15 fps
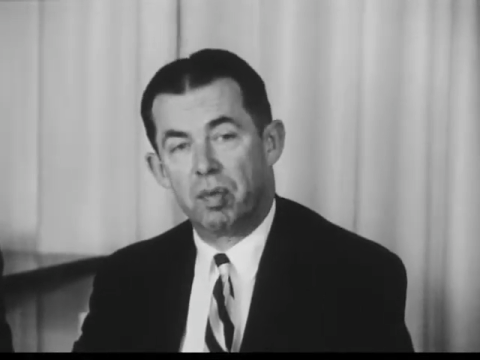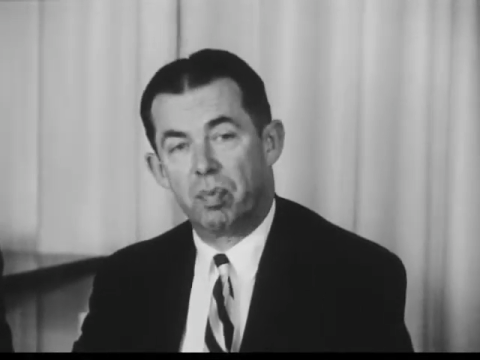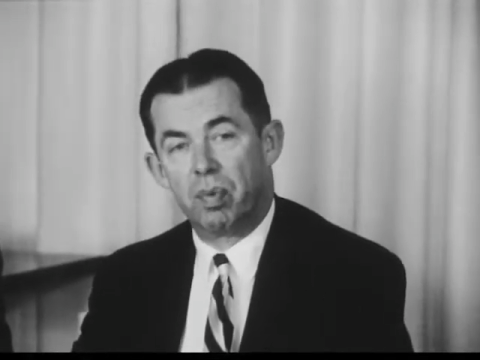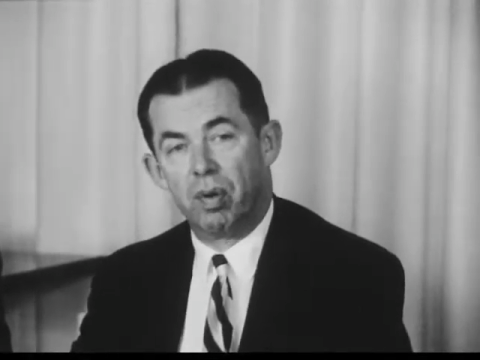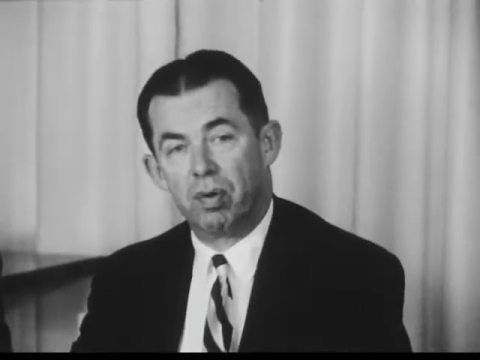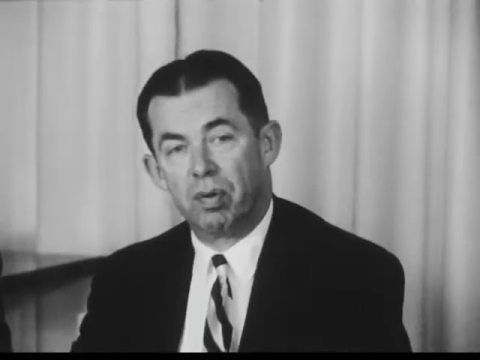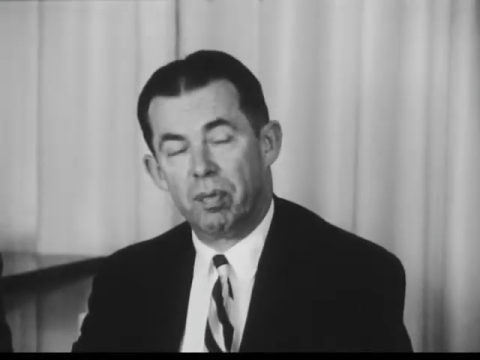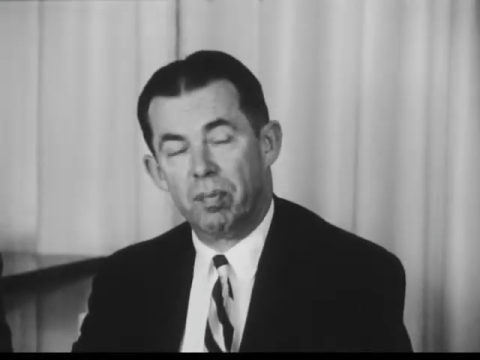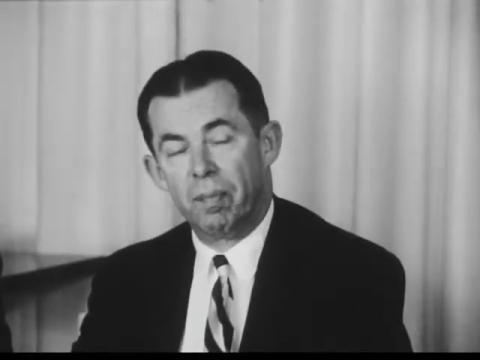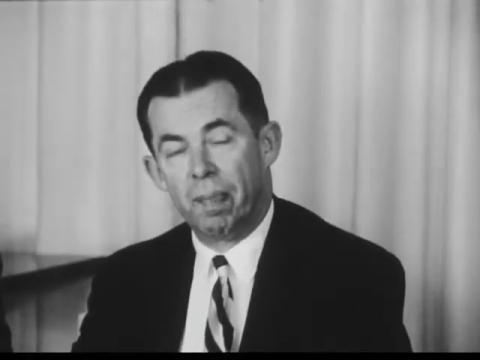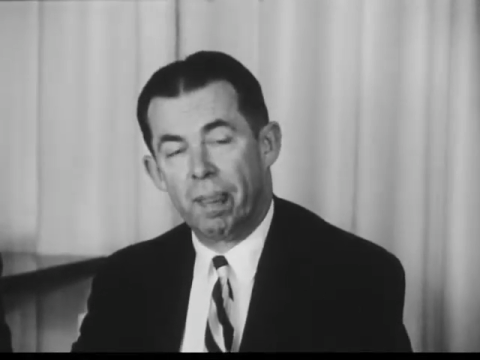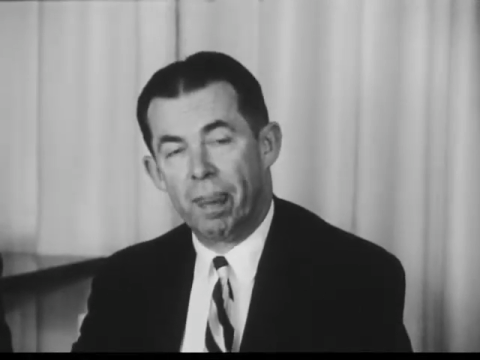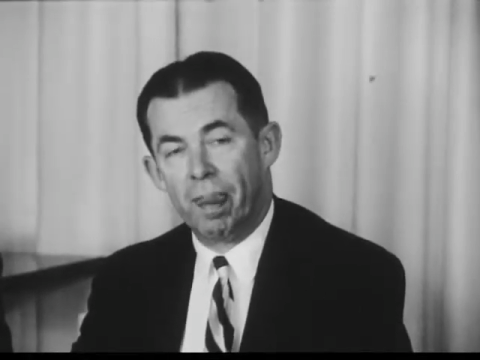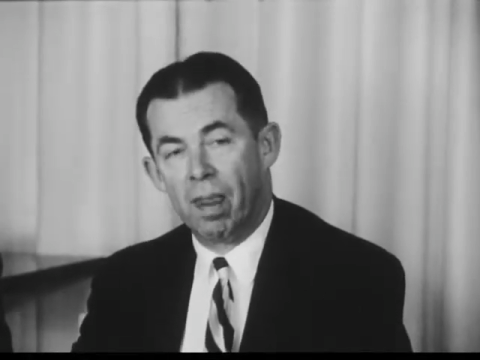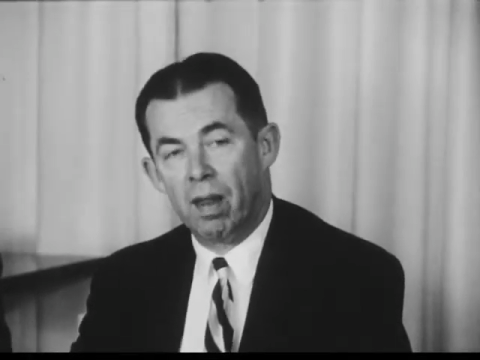Teacher program.
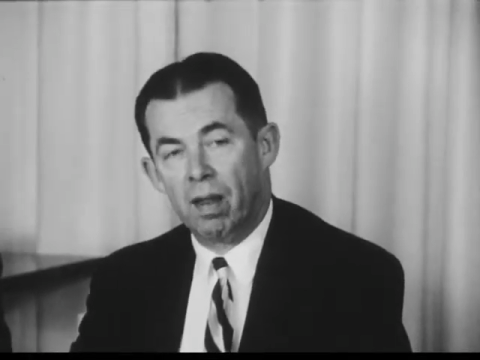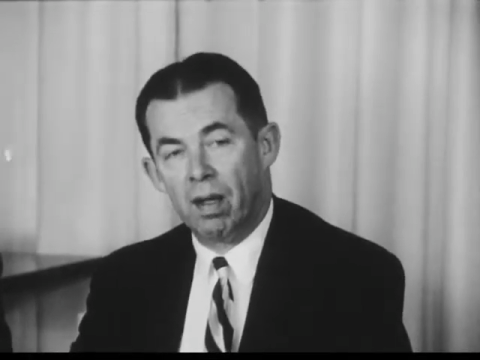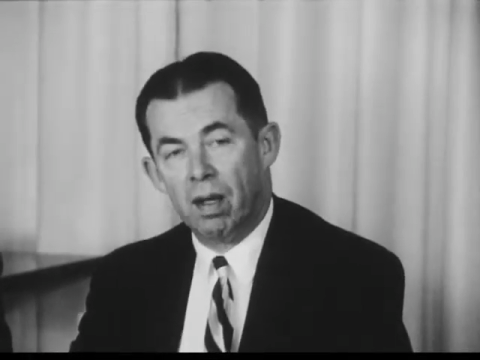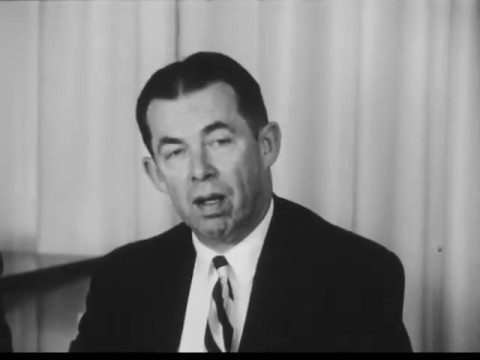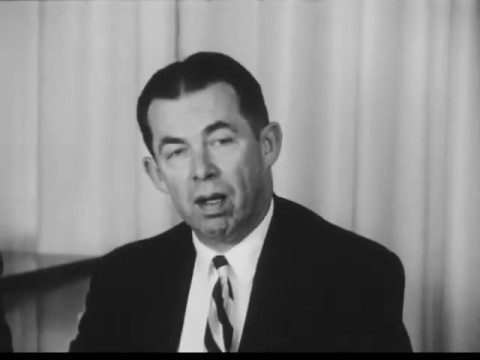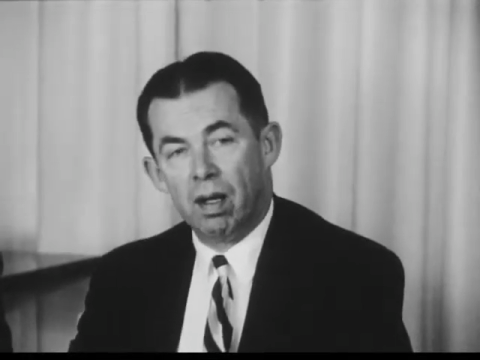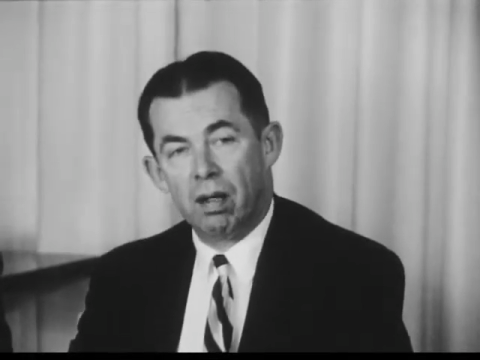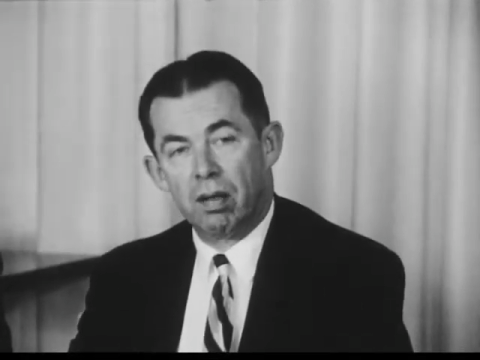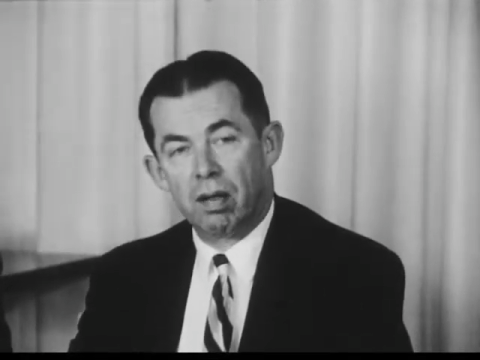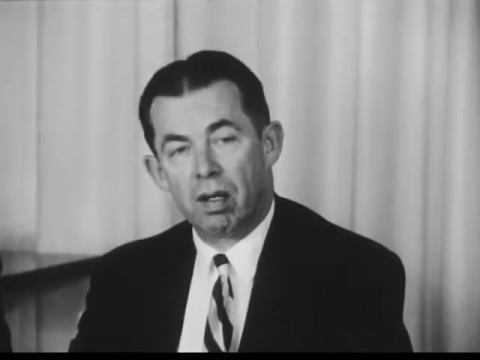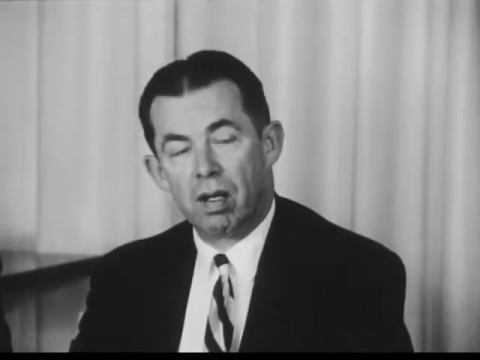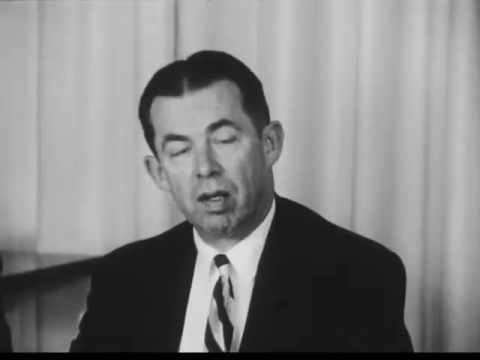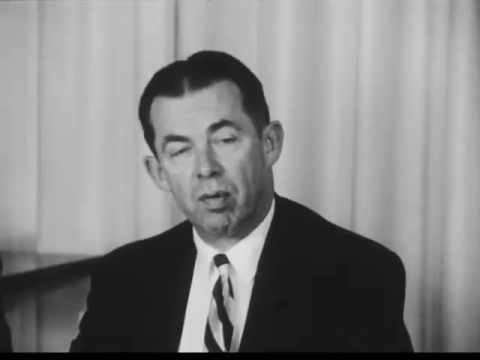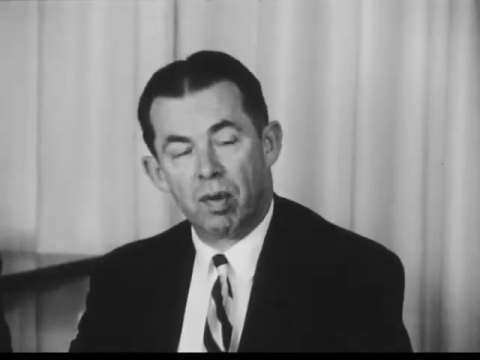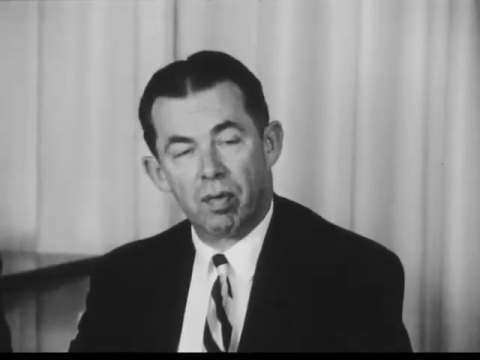
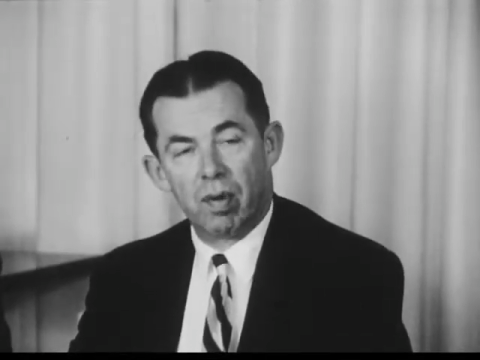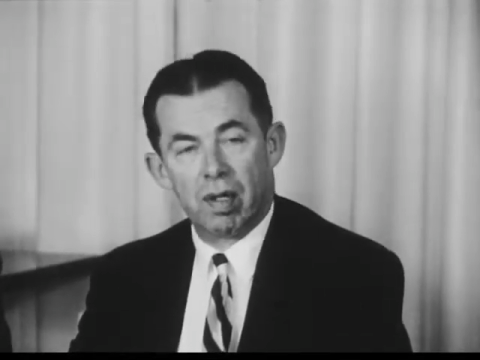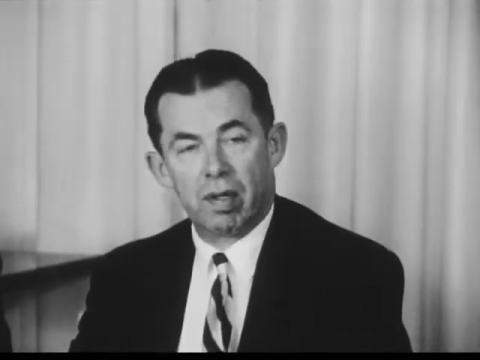Together we've